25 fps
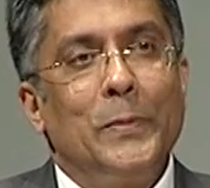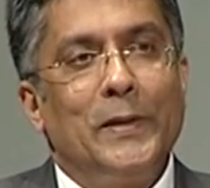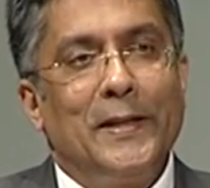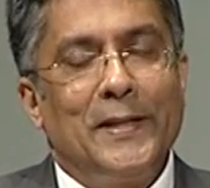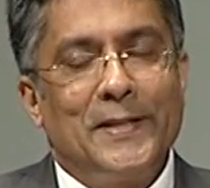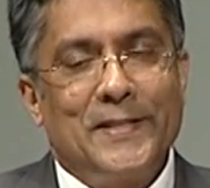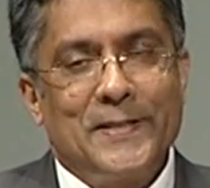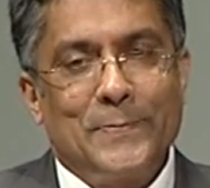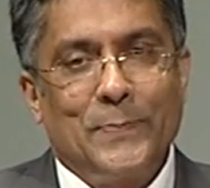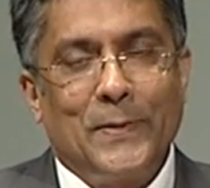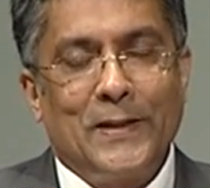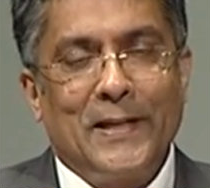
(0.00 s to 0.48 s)

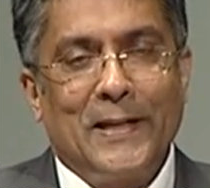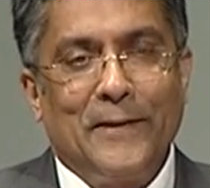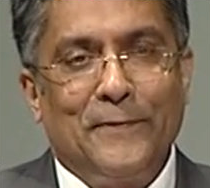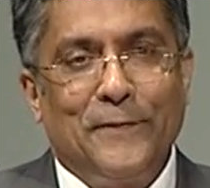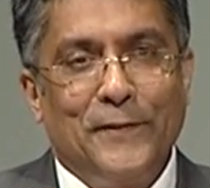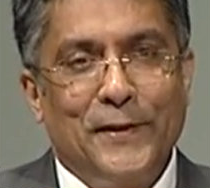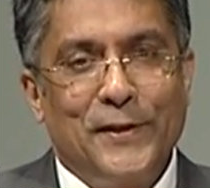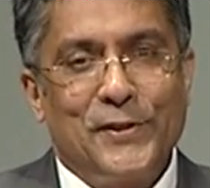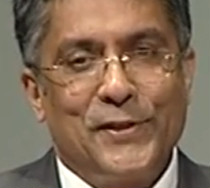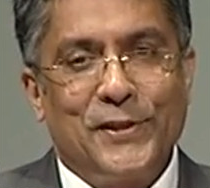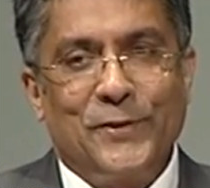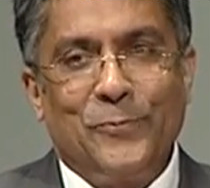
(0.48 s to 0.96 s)
2 minutes,
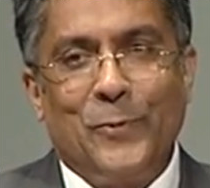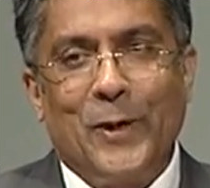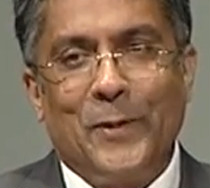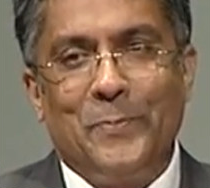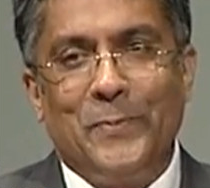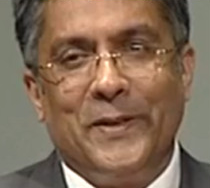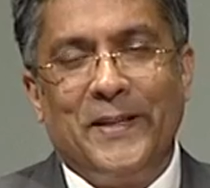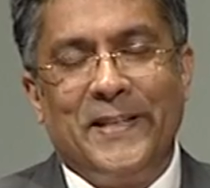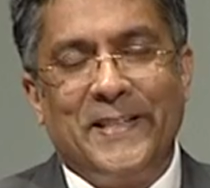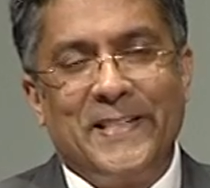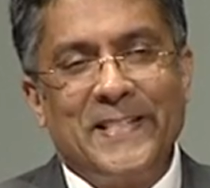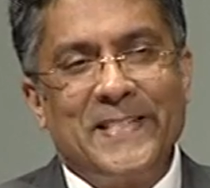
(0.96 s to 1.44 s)
but I'll finish
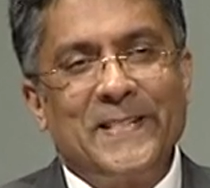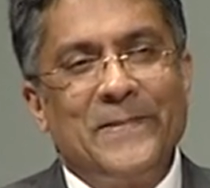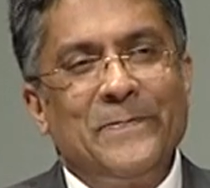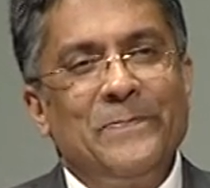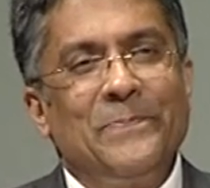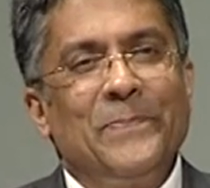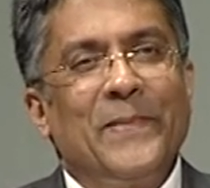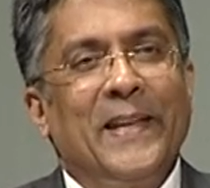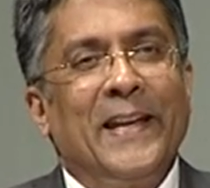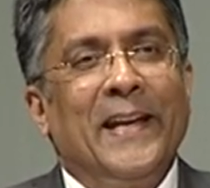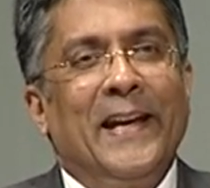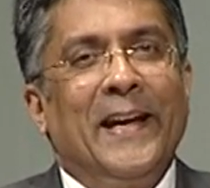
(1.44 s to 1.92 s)
in 1
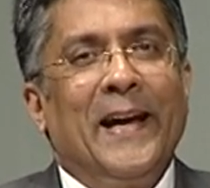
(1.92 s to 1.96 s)
minute.